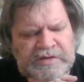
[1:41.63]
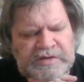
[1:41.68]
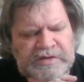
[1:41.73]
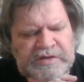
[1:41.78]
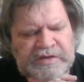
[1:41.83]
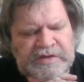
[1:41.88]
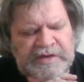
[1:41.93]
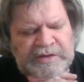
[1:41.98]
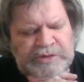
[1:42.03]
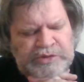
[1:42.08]

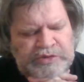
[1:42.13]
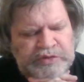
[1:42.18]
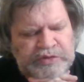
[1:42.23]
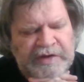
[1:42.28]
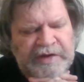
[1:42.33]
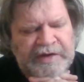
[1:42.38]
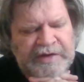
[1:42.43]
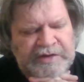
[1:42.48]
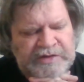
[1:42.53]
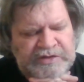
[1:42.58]
And
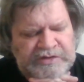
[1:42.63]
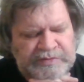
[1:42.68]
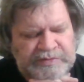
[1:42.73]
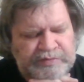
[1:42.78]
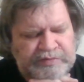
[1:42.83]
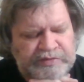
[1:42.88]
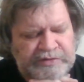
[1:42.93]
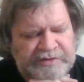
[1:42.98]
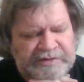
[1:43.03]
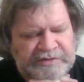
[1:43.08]
trying to
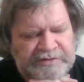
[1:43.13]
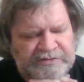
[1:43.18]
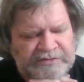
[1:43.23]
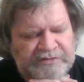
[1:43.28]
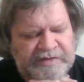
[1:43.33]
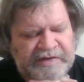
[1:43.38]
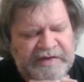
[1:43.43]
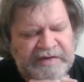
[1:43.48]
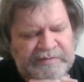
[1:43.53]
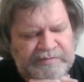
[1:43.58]
bring, you know,
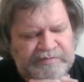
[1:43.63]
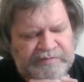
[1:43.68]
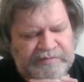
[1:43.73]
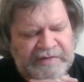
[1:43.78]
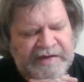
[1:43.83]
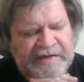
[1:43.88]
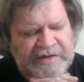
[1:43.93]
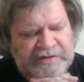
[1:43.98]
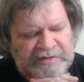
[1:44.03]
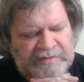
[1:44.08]
drag
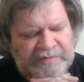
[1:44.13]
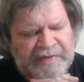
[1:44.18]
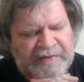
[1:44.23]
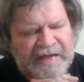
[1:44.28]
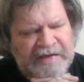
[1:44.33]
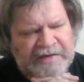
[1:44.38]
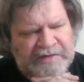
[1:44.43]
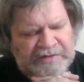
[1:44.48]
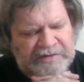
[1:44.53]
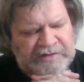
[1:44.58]
Michael
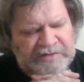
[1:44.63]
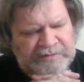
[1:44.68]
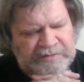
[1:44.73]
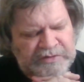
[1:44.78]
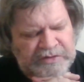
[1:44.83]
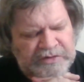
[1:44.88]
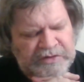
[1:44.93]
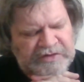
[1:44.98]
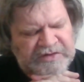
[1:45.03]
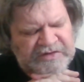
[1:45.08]
back to
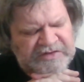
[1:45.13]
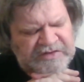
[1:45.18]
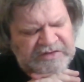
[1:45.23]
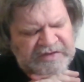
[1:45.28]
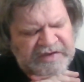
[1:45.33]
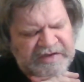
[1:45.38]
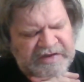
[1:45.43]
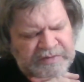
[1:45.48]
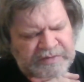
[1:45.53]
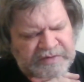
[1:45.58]
her
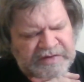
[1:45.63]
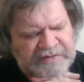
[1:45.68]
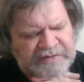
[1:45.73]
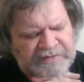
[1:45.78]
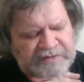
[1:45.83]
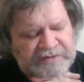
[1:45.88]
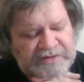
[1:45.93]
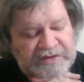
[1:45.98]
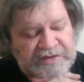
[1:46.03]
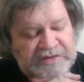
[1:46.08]
side or
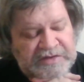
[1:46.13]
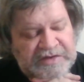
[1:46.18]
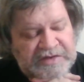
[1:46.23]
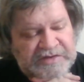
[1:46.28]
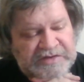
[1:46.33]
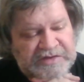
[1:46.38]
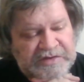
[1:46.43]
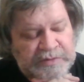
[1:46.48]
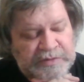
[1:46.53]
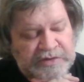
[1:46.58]
whatever, and she
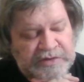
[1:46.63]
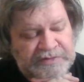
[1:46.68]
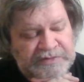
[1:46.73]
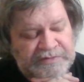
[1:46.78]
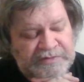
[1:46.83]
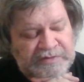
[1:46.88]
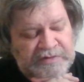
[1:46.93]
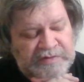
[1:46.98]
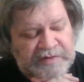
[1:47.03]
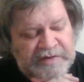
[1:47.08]
thinks it works
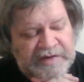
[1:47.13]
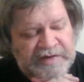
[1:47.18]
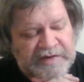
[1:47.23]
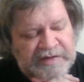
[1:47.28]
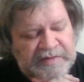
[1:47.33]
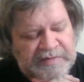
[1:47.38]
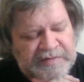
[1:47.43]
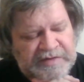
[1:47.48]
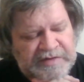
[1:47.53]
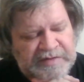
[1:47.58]
for a
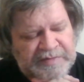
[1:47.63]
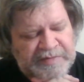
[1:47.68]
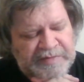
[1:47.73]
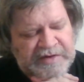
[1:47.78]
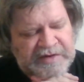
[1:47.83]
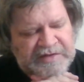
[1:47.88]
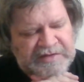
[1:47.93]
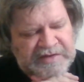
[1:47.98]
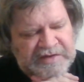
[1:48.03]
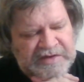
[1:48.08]
while, but
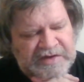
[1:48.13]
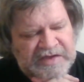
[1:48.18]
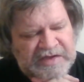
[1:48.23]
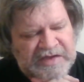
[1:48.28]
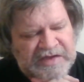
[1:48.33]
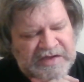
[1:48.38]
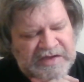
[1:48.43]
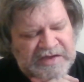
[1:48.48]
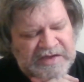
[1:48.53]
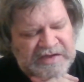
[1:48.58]
apparently,
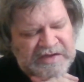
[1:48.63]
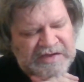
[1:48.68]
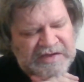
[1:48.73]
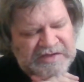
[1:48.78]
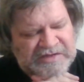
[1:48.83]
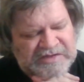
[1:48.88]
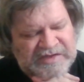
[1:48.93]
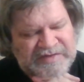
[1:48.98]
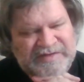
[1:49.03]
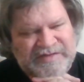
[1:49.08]
no,
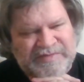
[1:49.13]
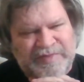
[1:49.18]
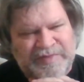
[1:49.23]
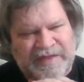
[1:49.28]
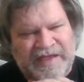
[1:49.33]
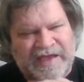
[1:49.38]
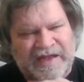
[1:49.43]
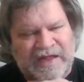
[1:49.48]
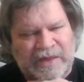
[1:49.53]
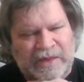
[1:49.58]
she was
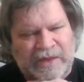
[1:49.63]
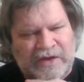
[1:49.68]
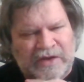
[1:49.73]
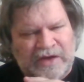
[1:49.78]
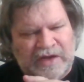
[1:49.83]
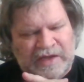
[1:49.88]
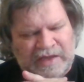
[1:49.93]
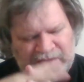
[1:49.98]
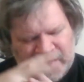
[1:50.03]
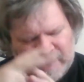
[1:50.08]
playing a
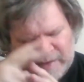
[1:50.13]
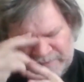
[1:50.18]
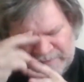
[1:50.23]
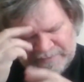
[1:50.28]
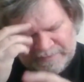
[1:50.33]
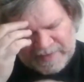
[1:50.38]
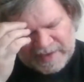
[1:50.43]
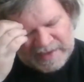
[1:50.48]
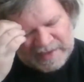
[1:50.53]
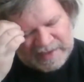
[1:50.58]
long game,
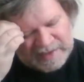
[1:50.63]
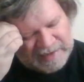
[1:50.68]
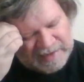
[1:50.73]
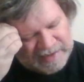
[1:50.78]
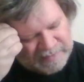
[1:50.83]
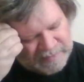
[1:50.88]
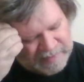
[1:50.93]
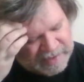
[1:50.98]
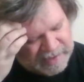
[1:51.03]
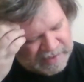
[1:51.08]
fake
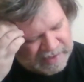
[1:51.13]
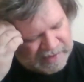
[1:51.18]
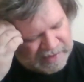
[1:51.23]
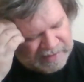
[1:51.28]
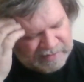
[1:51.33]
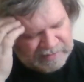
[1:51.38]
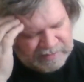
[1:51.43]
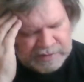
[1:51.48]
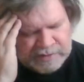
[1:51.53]
anyway. And,